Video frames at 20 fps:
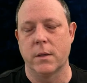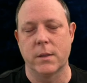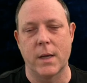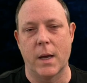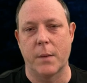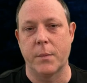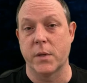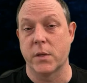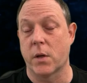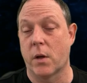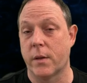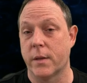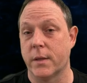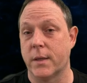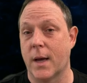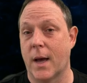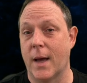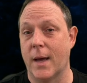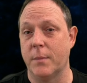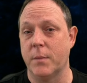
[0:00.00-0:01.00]
This happens all
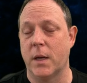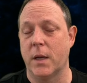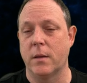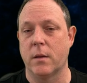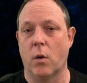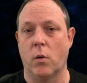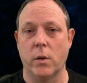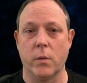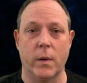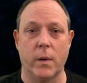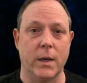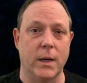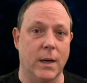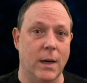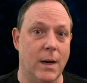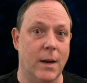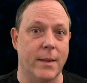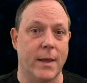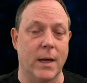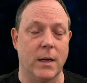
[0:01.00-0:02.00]
the time, and the only way to
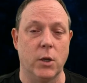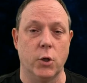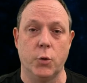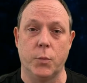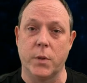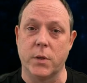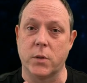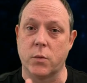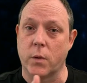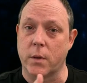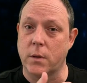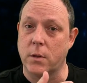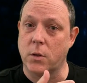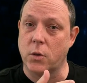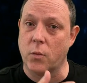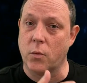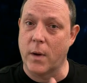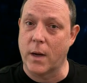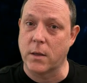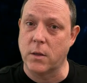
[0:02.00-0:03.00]
get out of that loop is
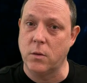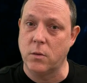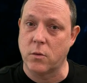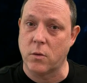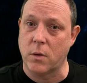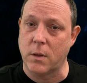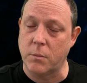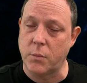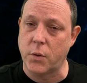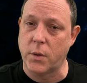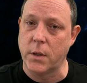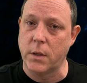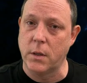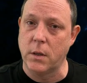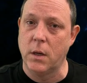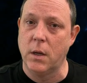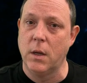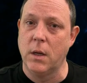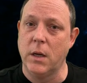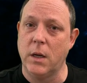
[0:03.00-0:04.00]
with direct user
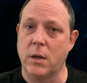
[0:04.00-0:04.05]
input.